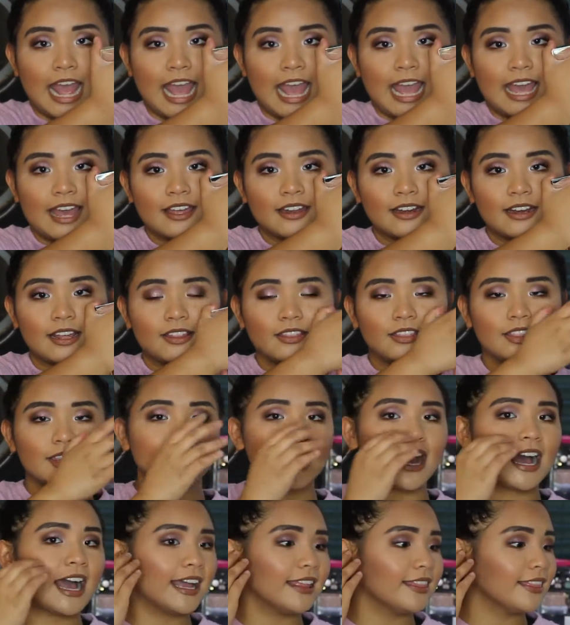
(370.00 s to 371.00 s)
And the
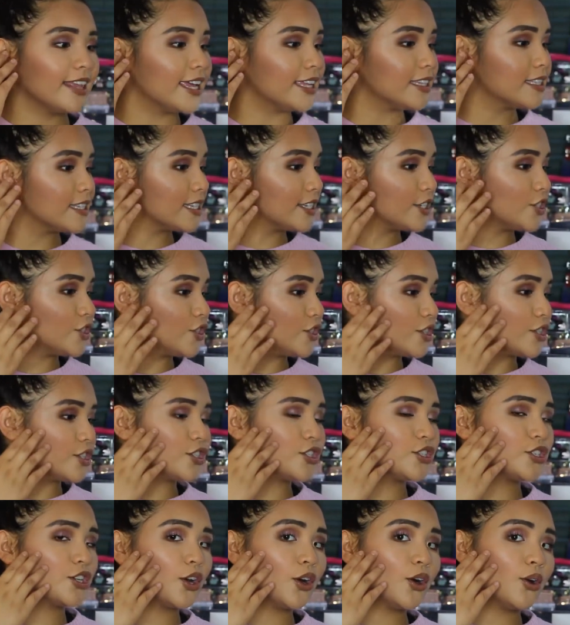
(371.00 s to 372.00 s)
highlights is
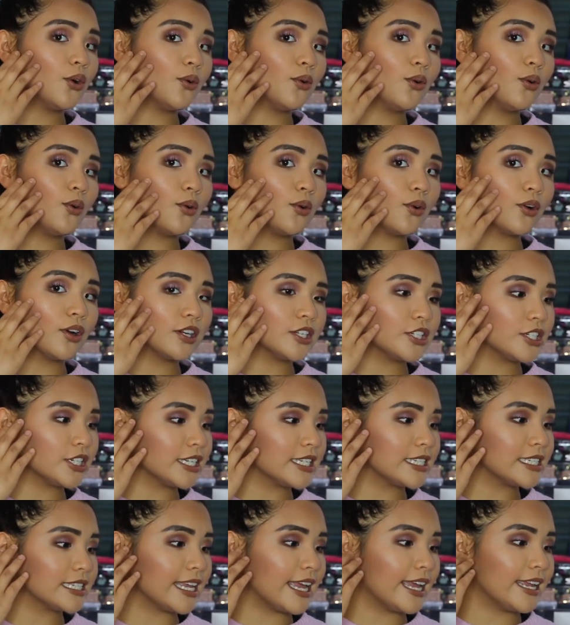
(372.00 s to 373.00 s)
just so
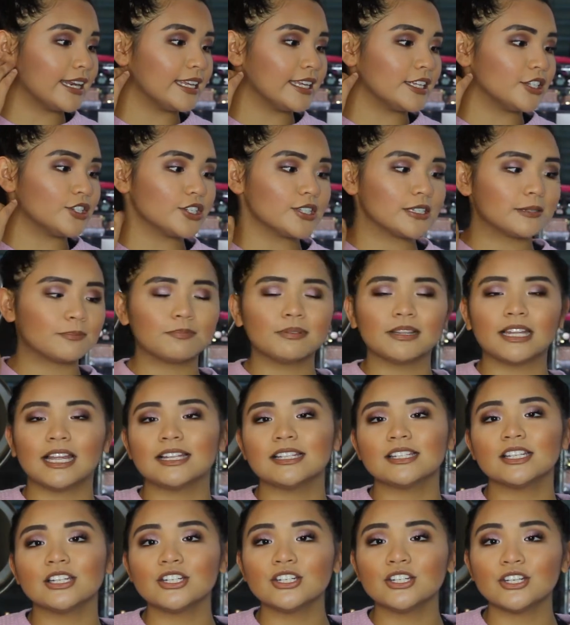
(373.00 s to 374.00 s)
gorgeous and it just
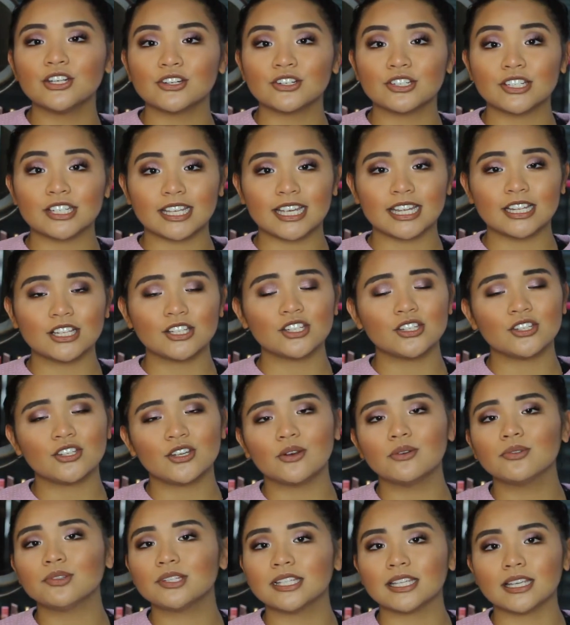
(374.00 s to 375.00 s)
blends into your skin
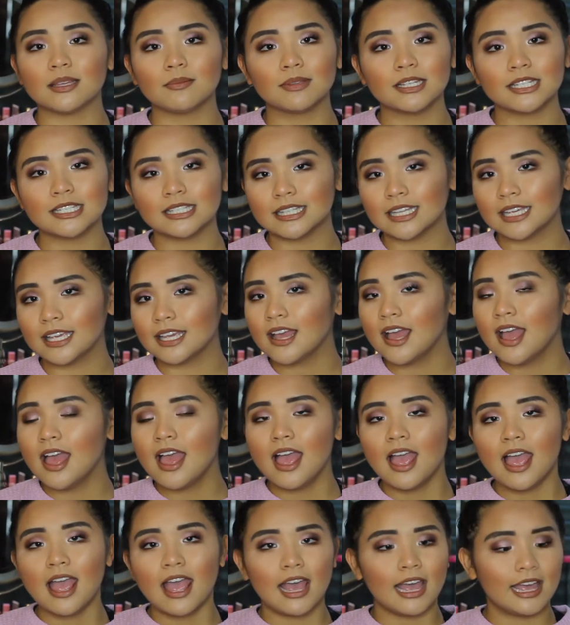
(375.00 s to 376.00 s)
so seamlessly.
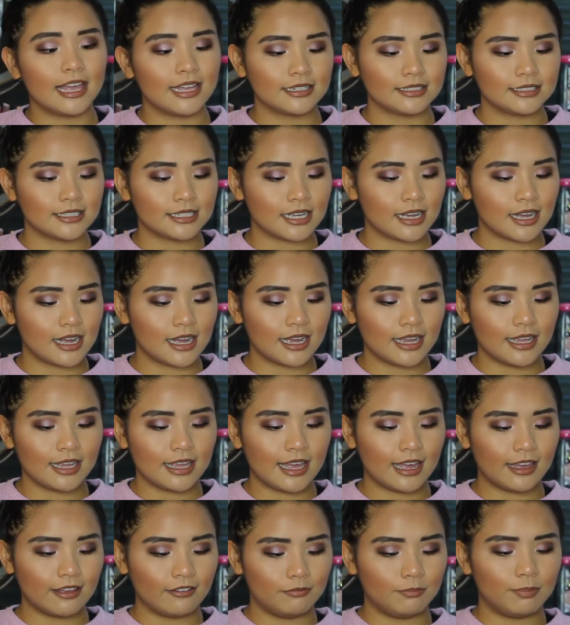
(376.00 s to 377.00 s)
And I
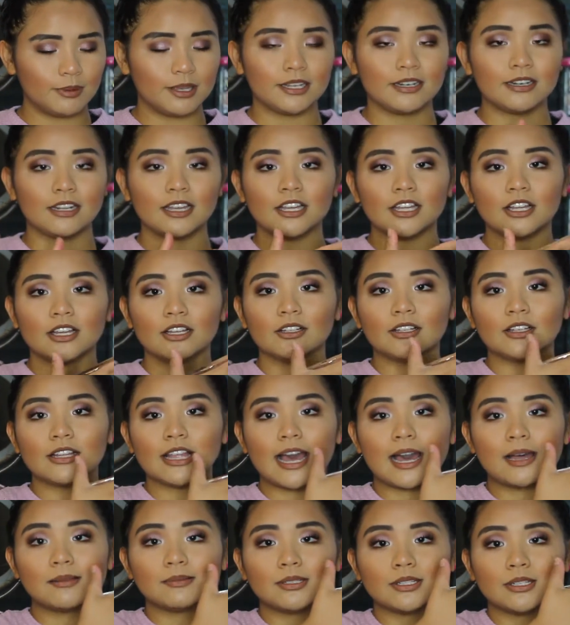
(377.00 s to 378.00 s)
have been
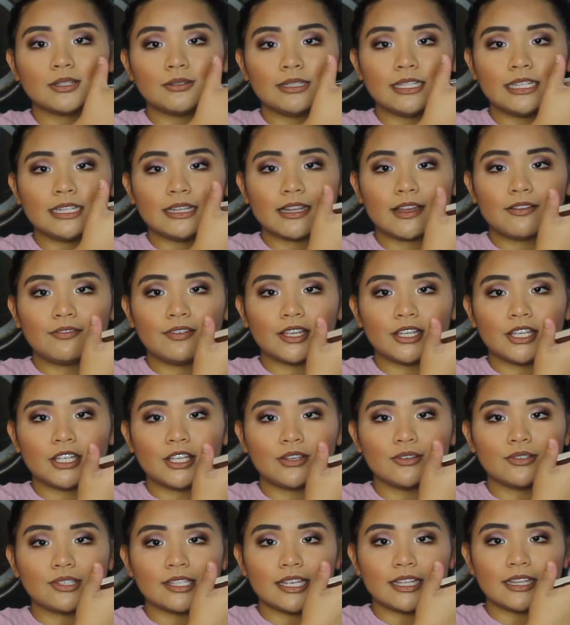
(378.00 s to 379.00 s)
absolutely loving
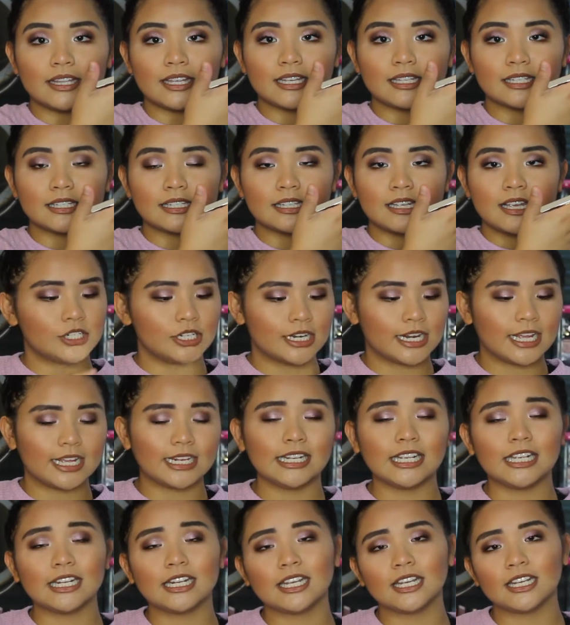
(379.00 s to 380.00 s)
using this. Did
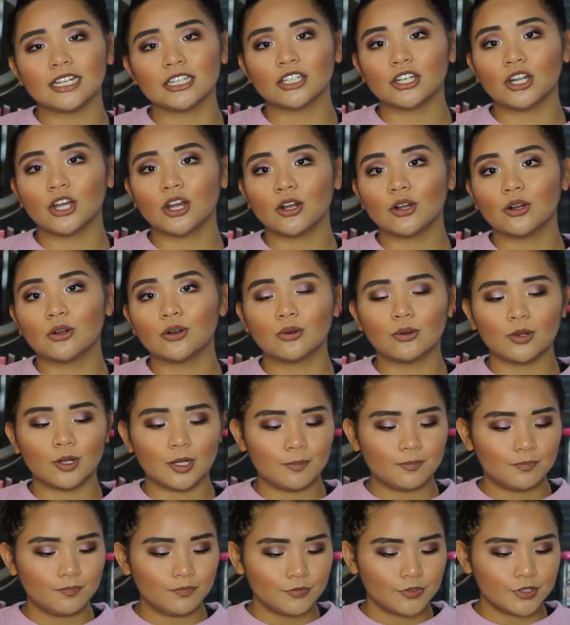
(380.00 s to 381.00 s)
I need it?
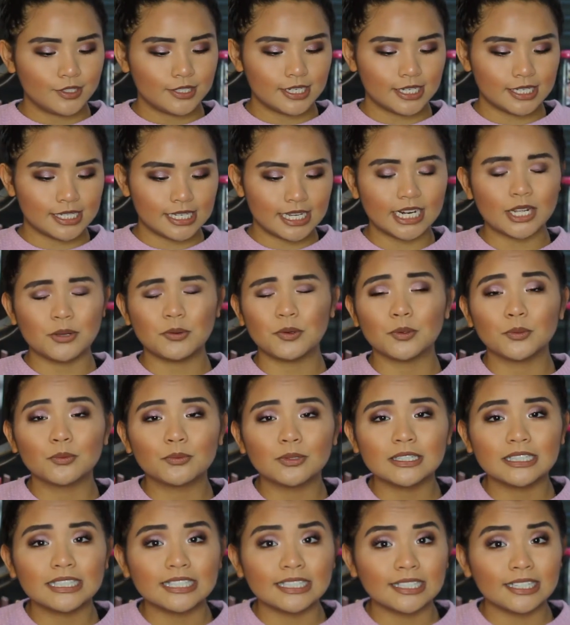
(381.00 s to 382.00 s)
No. Does anyone
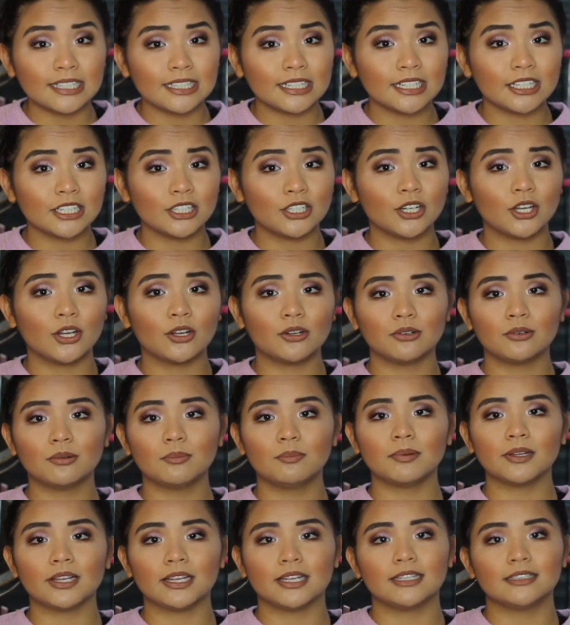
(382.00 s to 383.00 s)
really need it? No,
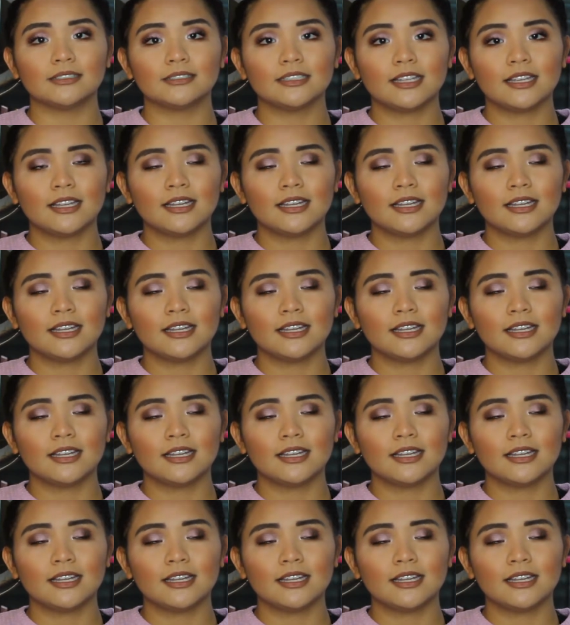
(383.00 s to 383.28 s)
but